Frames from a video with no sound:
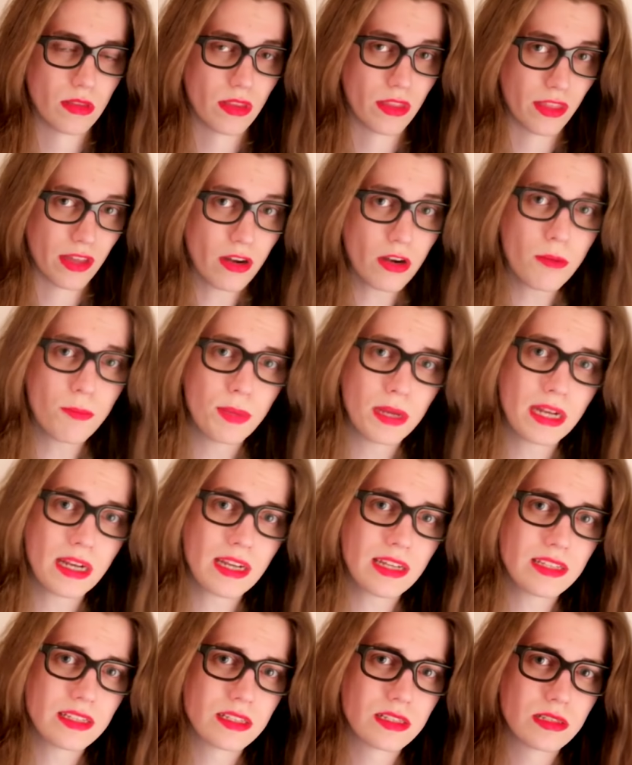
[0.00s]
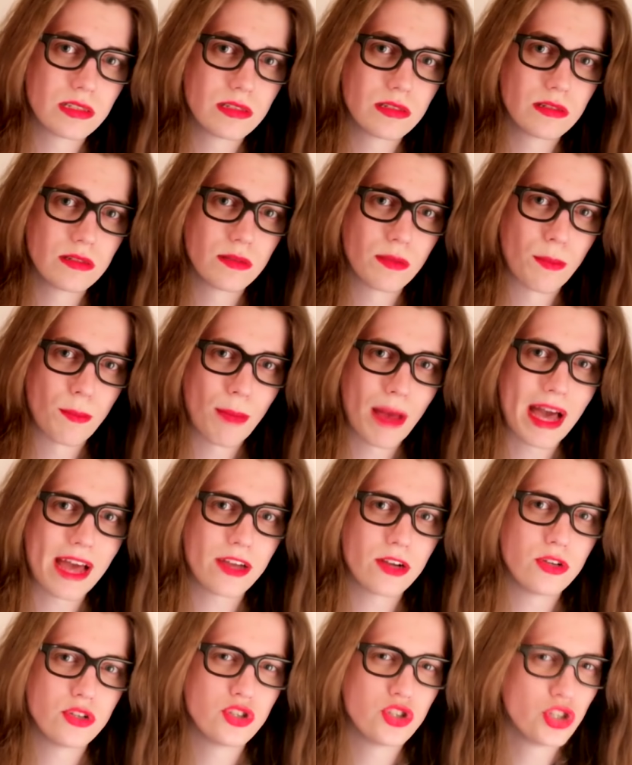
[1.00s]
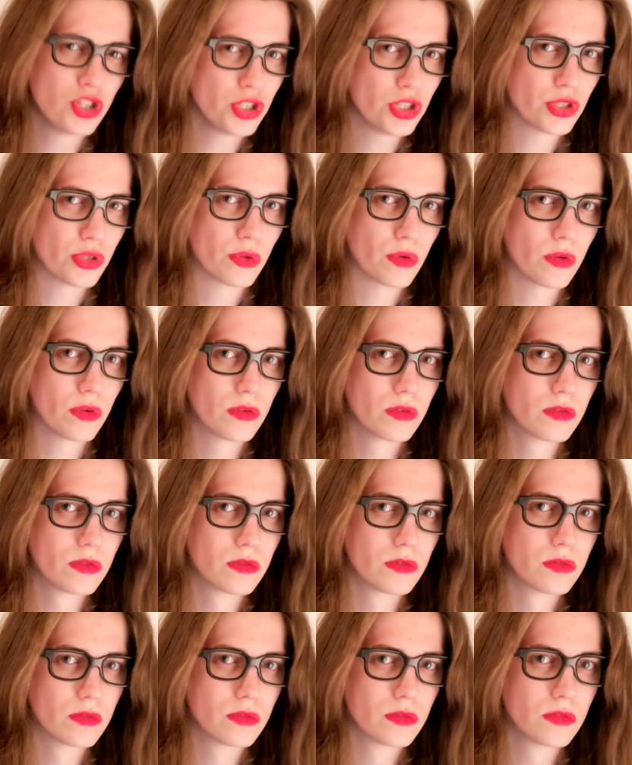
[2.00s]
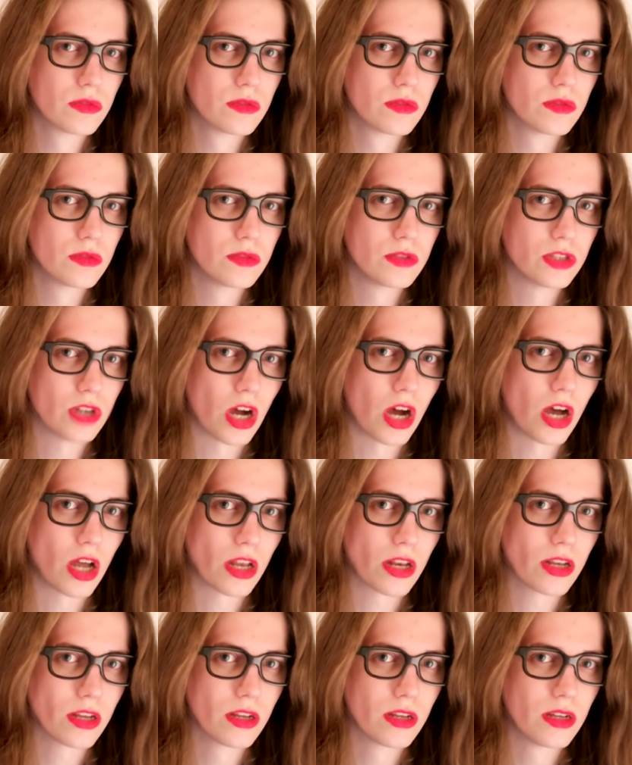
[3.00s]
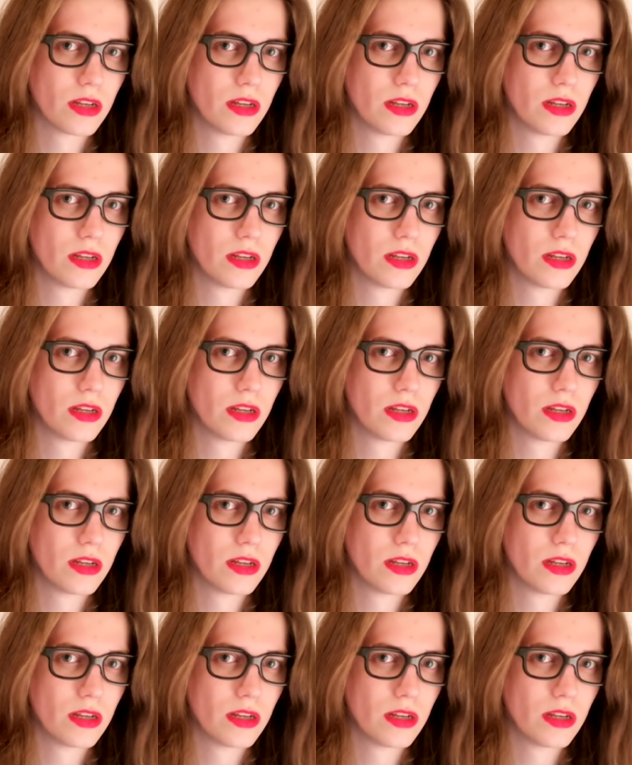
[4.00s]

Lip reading: Their opinions matter too, John.